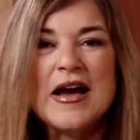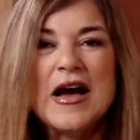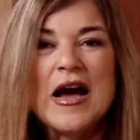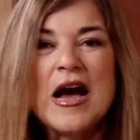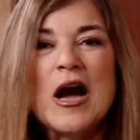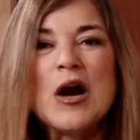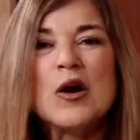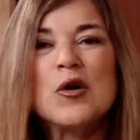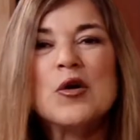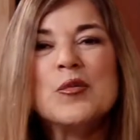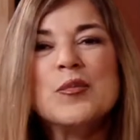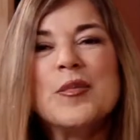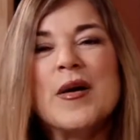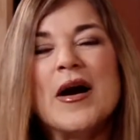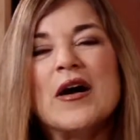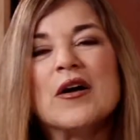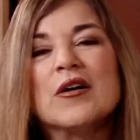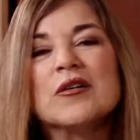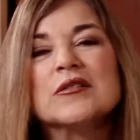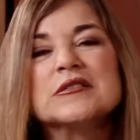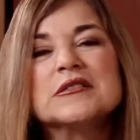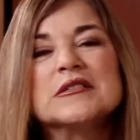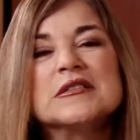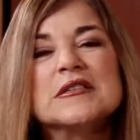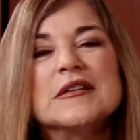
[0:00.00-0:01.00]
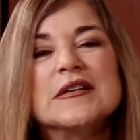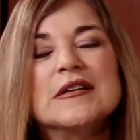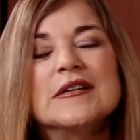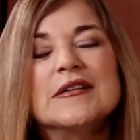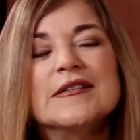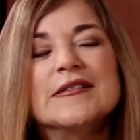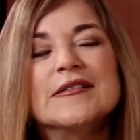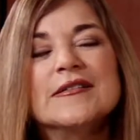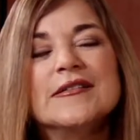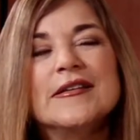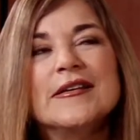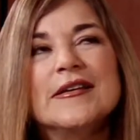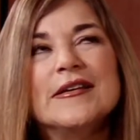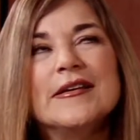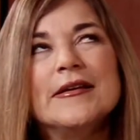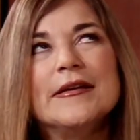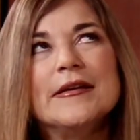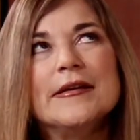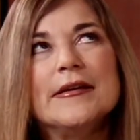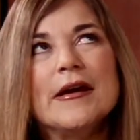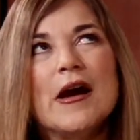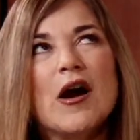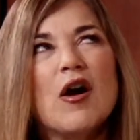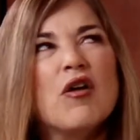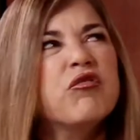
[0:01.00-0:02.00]
How about
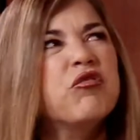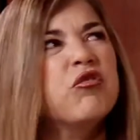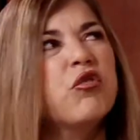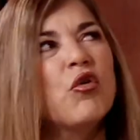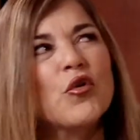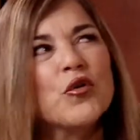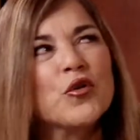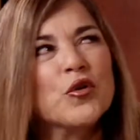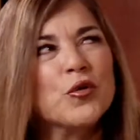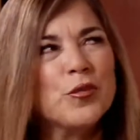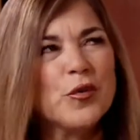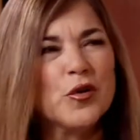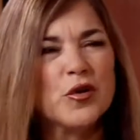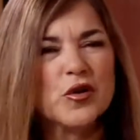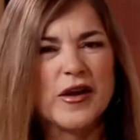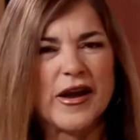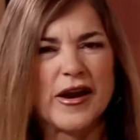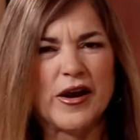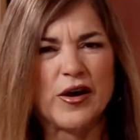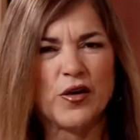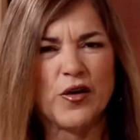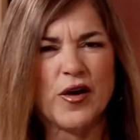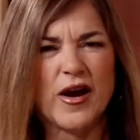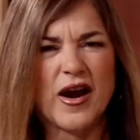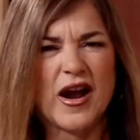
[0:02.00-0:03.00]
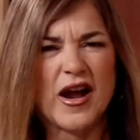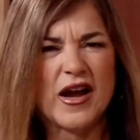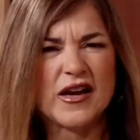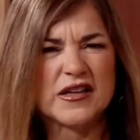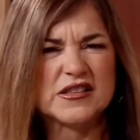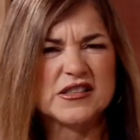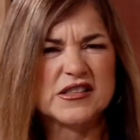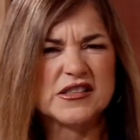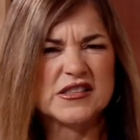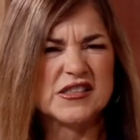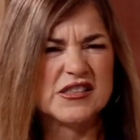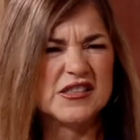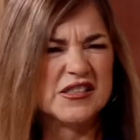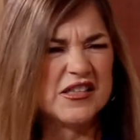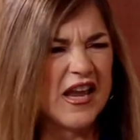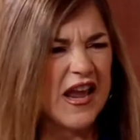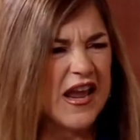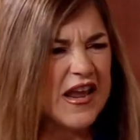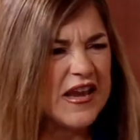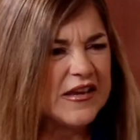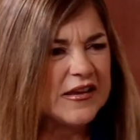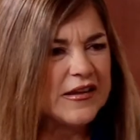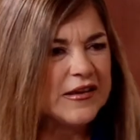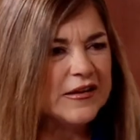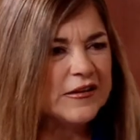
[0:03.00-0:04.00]
the Affordable Care Act is
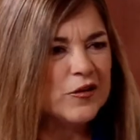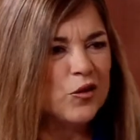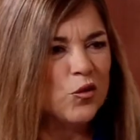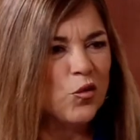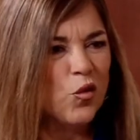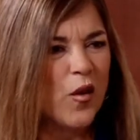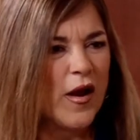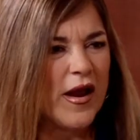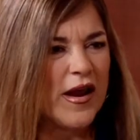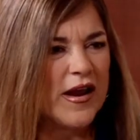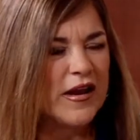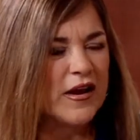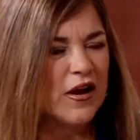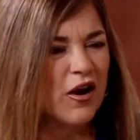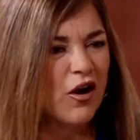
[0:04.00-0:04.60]
taking away